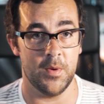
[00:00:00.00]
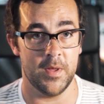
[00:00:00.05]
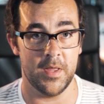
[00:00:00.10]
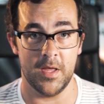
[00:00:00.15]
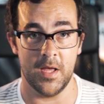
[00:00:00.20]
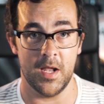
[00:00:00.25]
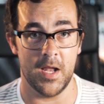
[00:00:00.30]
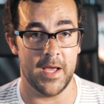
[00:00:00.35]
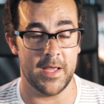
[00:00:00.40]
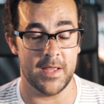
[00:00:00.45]

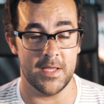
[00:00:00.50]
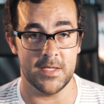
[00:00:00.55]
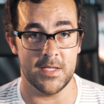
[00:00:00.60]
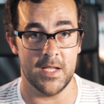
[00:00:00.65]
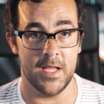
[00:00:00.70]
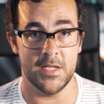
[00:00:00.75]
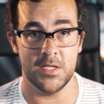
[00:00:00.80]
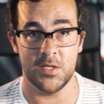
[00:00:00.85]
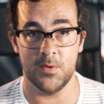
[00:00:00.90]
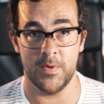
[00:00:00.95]
whether you like this
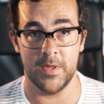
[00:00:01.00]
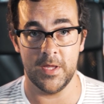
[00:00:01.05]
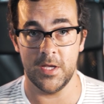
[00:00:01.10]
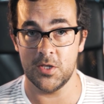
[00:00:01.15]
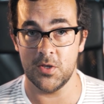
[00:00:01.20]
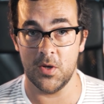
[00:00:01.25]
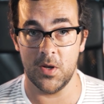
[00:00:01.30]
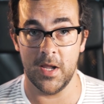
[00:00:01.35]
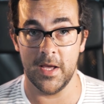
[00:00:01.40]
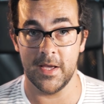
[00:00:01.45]
lens or whether you
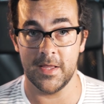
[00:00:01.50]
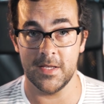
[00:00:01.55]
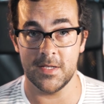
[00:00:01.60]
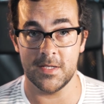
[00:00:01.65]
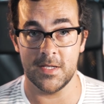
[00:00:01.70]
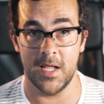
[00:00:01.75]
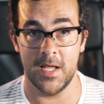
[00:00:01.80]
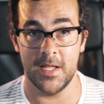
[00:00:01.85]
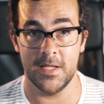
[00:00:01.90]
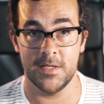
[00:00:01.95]
don't like
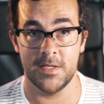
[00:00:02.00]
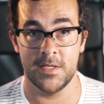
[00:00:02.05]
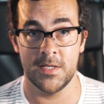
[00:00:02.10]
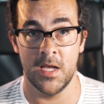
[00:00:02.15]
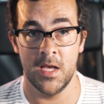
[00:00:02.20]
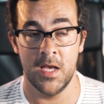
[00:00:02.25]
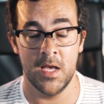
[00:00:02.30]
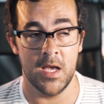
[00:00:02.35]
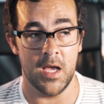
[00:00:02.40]
this lens,